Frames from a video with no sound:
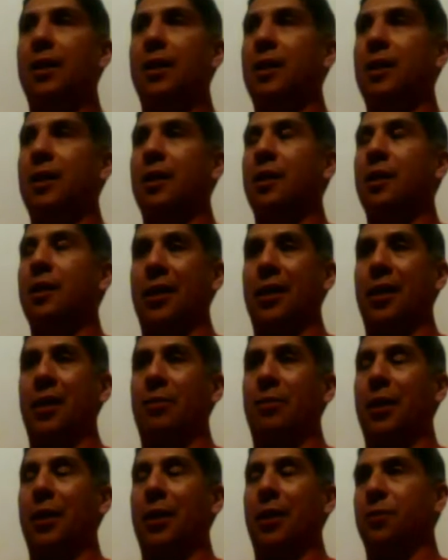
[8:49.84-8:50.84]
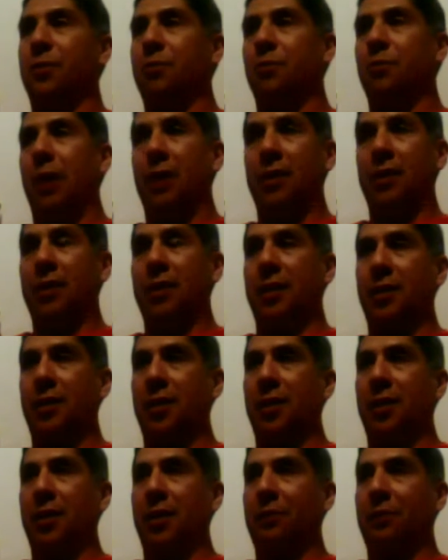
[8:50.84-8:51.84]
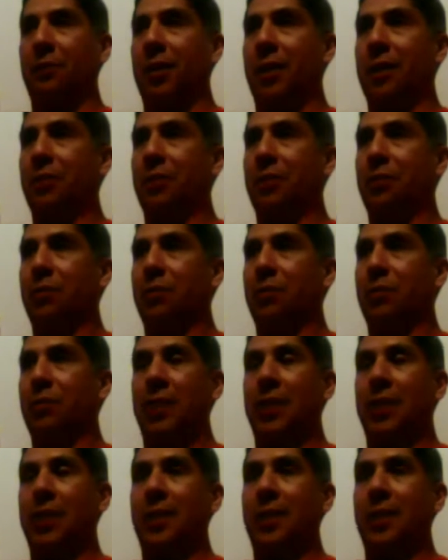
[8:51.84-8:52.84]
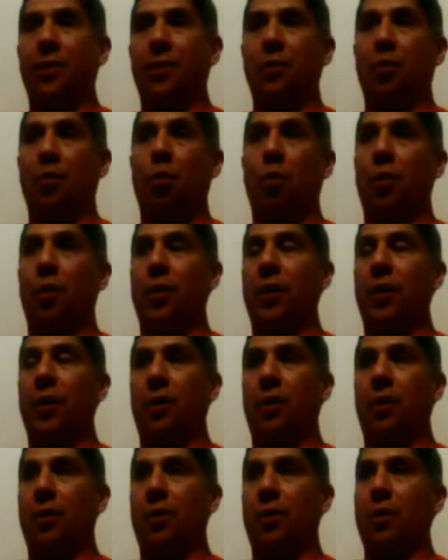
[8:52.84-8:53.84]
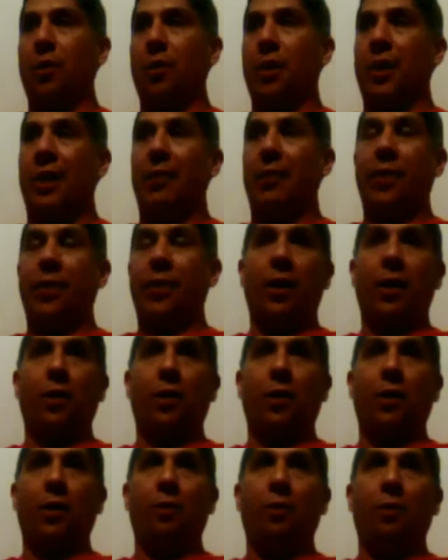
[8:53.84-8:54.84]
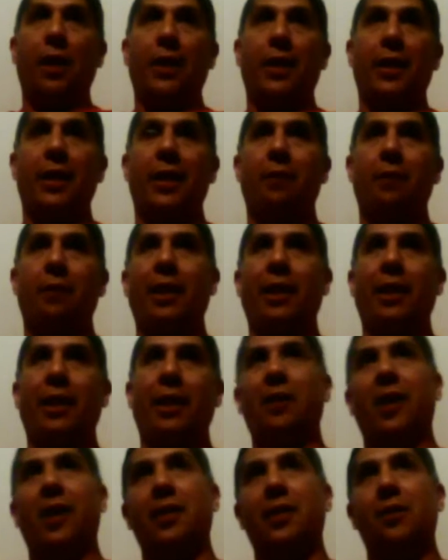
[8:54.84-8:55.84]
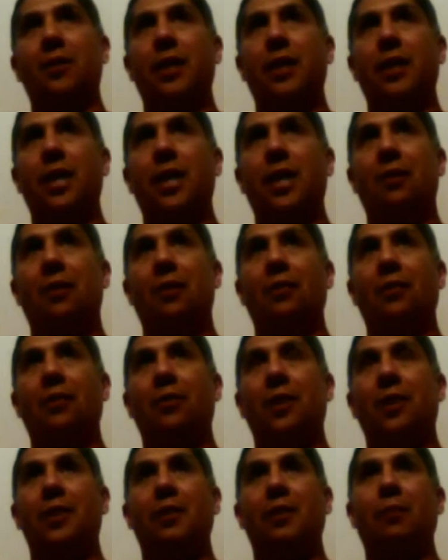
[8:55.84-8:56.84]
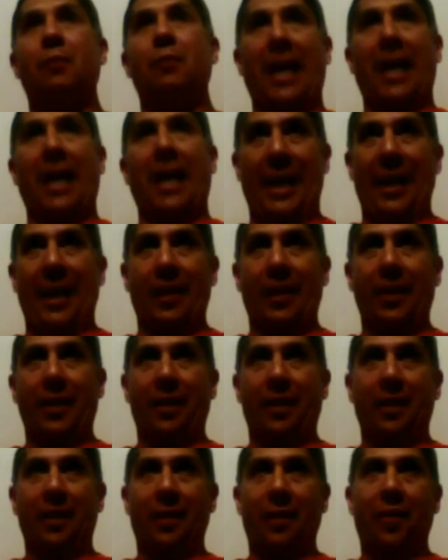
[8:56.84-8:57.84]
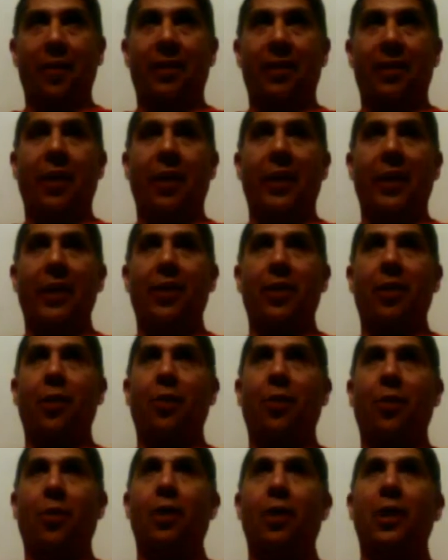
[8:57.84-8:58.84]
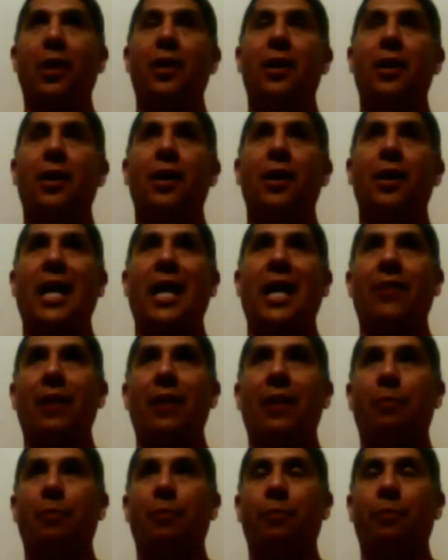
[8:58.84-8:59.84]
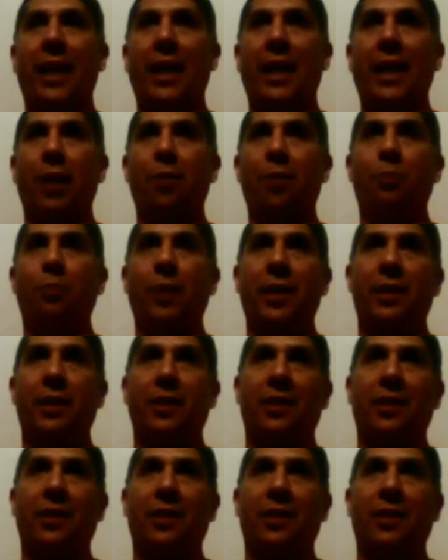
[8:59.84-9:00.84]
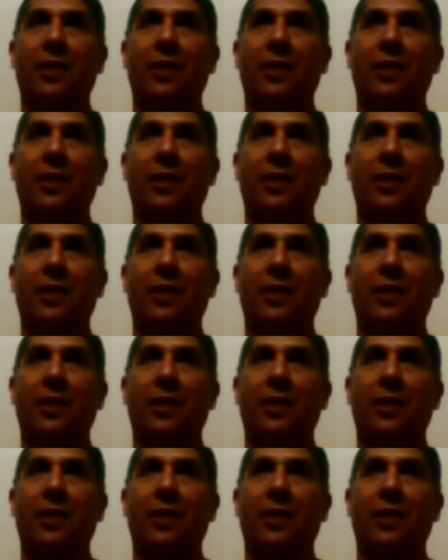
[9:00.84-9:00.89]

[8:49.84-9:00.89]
I don't care about politics or anything, but let's say there's a war that occurs, and then I read an article about it, and I'm like, okay, so now it's in my head. Now I know I have a Lego piece that